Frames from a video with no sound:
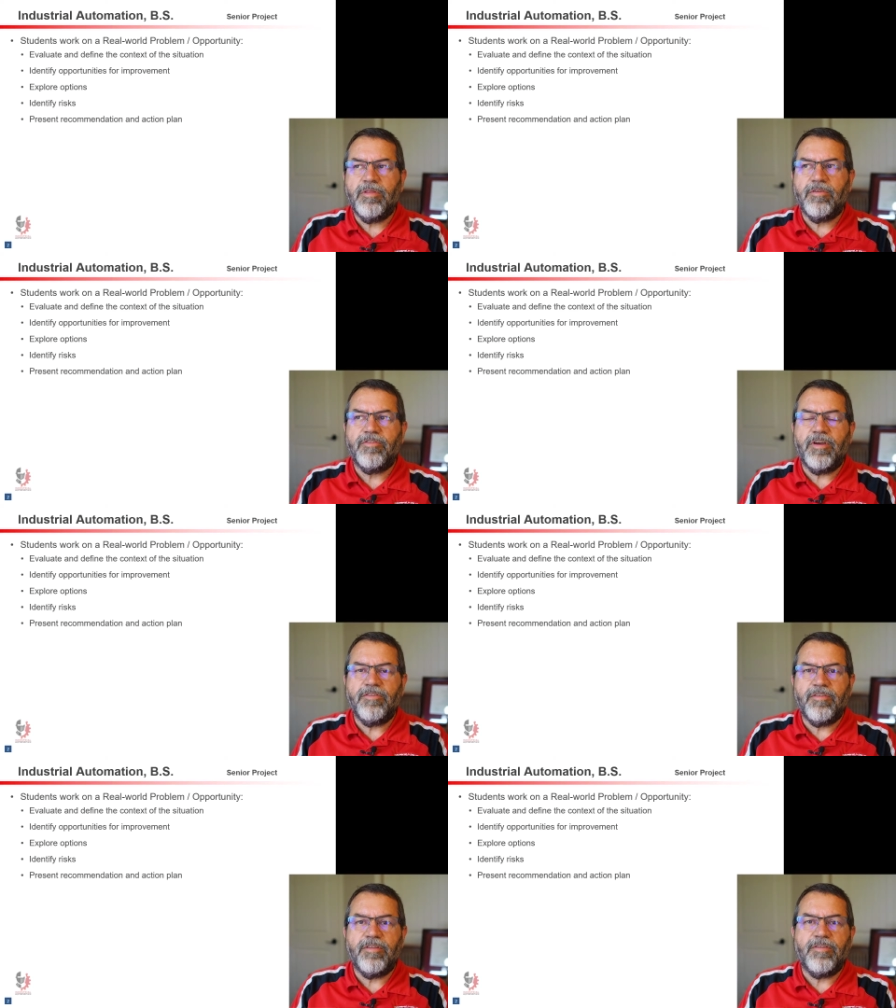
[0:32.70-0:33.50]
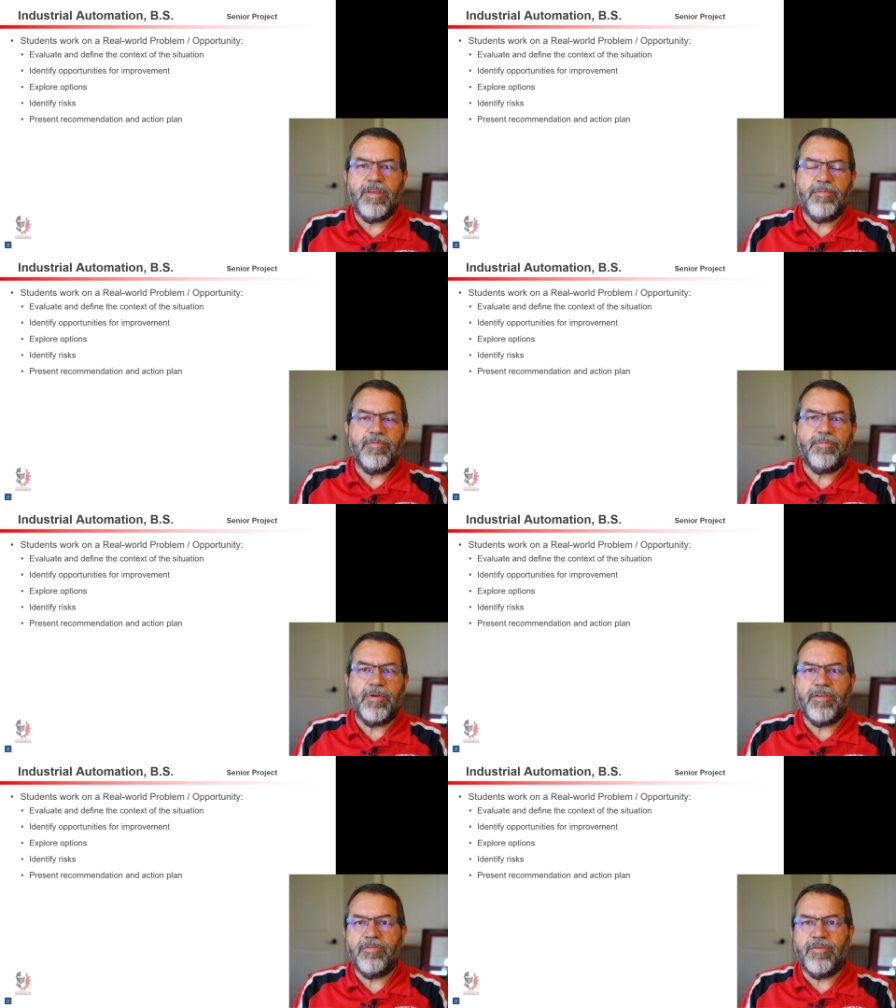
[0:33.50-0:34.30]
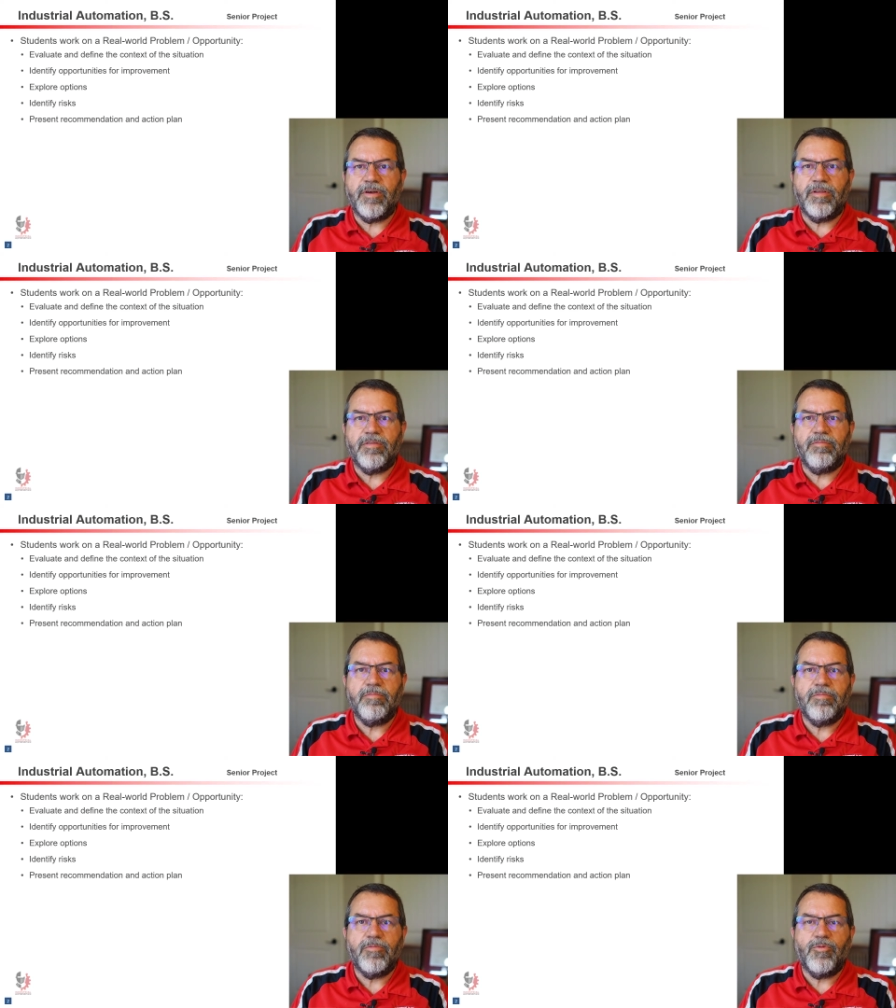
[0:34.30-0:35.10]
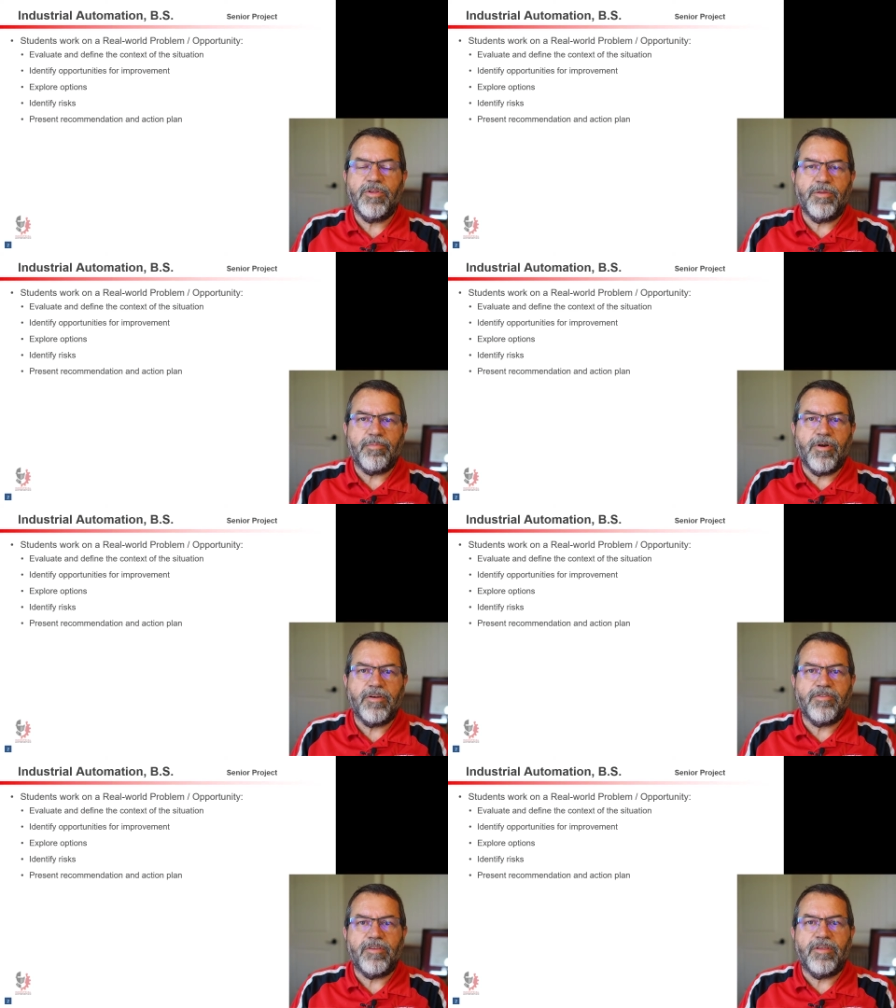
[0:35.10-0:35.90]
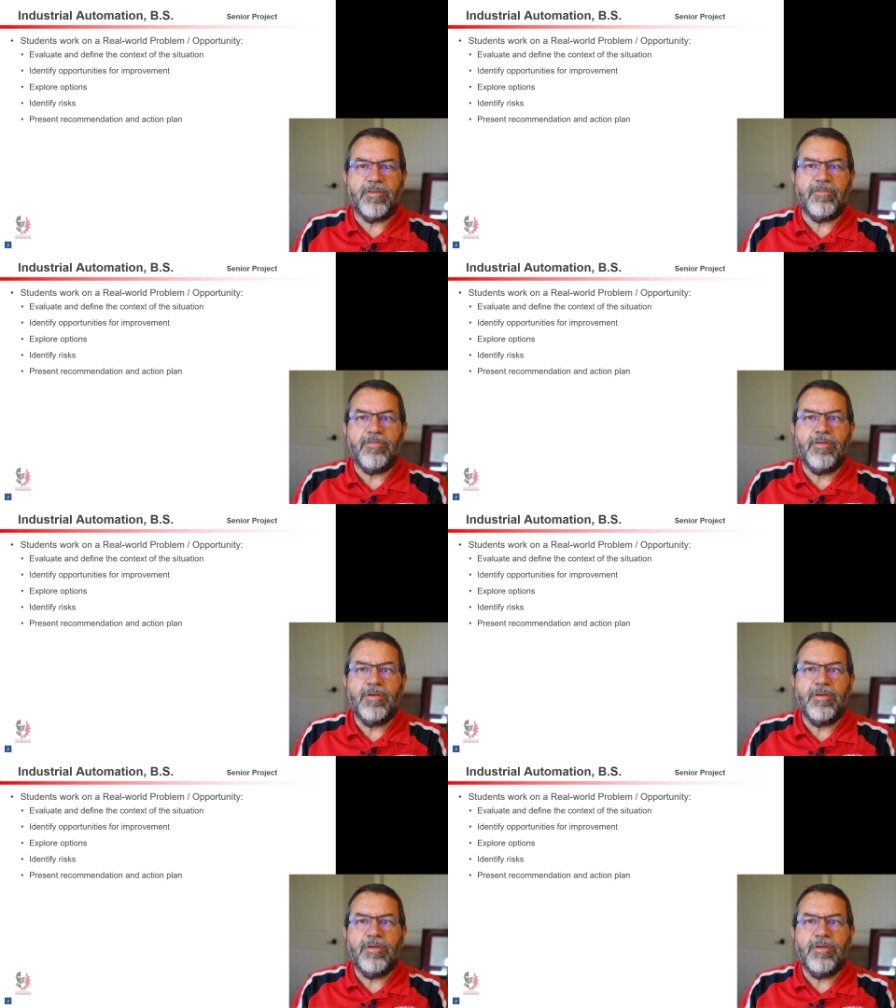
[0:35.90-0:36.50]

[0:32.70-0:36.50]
size of the team depends on what the project is.